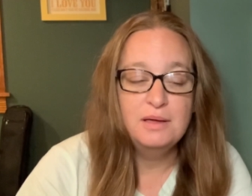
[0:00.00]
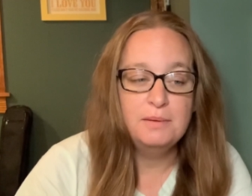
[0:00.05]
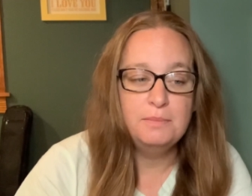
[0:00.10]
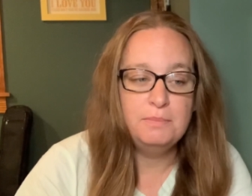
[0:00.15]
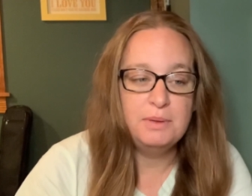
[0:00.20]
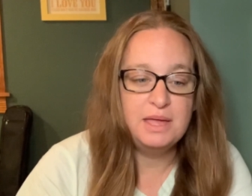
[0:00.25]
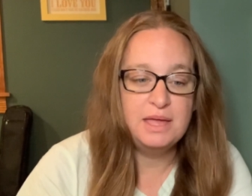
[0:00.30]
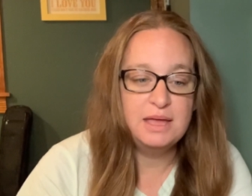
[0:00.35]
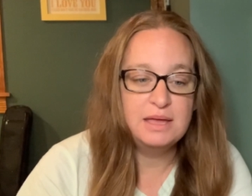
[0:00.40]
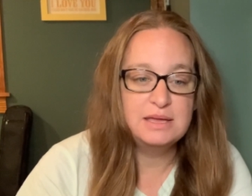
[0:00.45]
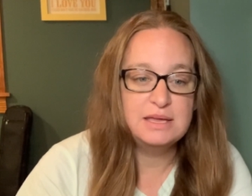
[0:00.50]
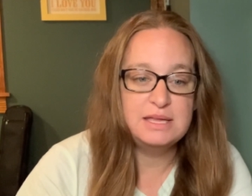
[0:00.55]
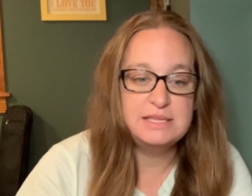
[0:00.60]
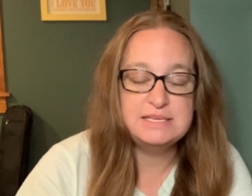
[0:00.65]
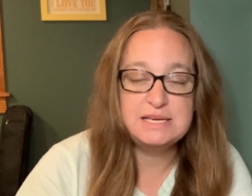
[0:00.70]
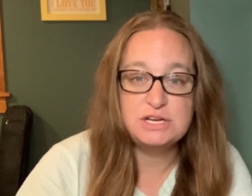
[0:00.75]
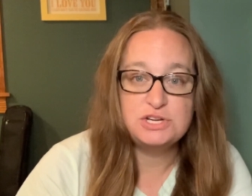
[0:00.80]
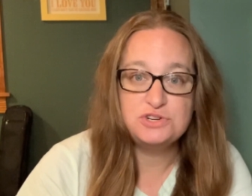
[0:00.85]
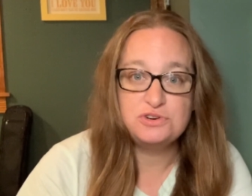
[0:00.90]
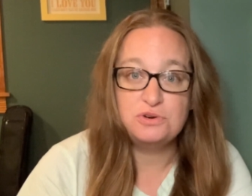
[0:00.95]
being
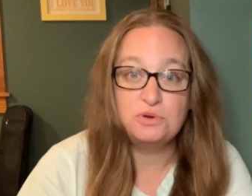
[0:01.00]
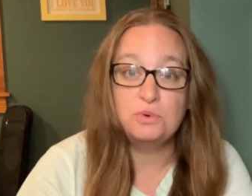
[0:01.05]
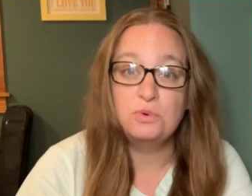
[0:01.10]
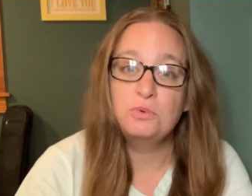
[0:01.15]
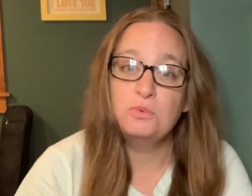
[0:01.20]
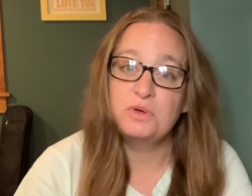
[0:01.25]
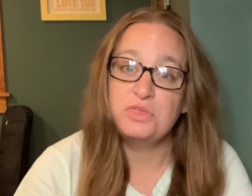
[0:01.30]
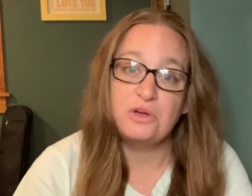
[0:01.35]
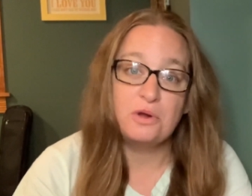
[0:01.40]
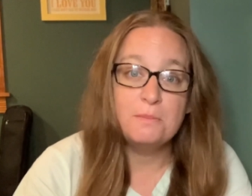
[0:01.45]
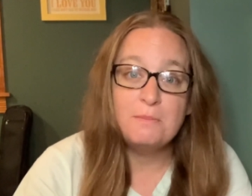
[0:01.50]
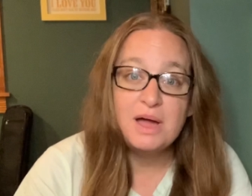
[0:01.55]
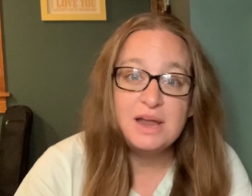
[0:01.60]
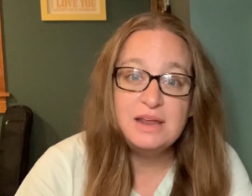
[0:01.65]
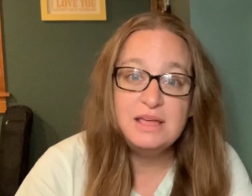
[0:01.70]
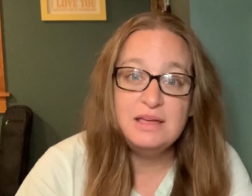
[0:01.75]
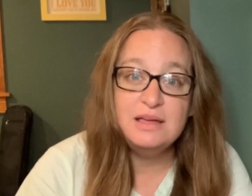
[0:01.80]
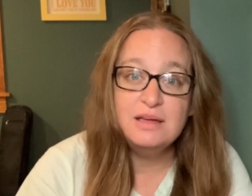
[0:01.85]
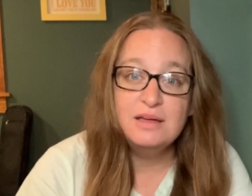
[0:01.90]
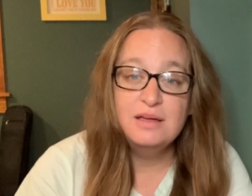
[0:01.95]
intentional with our
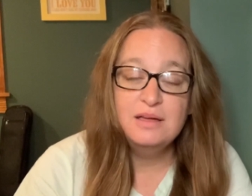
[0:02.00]
money,